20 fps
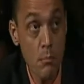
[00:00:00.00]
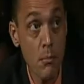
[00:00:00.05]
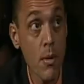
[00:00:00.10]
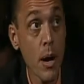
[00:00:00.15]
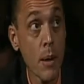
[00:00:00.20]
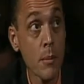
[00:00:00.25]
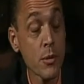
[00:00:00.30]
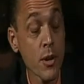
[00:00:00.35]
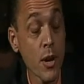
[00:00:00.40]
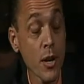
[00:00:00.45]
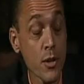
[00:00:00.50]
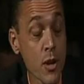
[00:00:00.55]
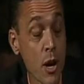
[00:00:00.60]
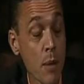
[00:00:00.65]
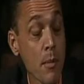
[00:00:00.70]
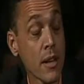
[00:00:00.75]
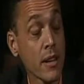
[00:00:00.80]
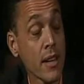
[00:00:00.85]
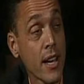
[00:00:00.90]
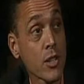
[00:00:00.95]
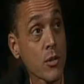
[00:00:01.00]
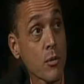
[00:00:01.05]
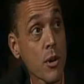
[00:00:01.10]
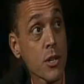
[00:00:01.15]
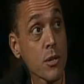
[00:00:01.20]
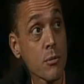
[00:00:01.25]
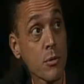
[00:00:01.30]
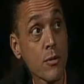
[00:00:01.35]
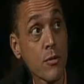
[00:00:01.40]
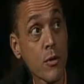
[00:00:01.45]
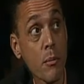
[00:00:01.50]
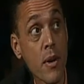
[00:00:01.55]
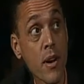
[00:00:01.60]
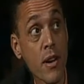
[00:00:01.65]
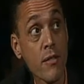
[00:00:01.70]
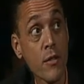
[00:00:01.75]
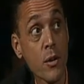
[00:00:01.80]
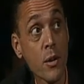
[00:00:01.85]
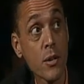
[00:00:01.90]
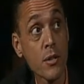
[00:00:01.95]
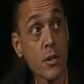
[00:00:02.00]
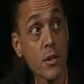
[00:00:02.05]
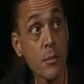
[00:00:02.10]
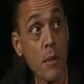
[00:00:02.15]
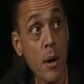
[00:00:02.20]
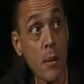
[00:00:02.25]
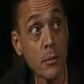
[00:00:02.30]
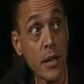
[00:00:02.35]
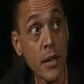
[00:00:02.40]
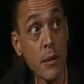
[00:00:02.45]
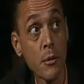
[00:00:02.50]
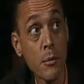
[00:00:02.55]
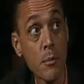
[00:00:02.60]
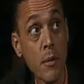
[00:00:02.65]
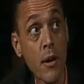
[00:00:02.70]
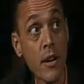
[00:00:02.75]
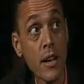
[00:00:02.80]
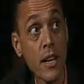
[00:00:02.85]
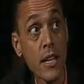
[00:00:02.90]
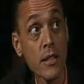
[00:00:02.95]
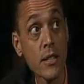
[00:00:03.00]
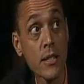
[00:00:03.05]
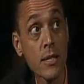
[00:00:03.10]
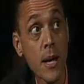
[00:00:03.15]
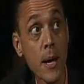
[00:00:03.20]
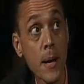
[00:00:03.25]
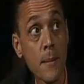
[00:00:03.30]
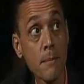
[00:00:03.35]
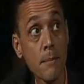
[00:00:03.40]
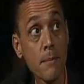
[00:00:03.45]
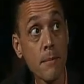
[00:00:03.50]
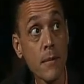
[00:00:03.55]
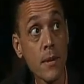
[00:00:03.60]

I'm sorry, John, my last question was for Mary first. I'm leading with Mary again this time.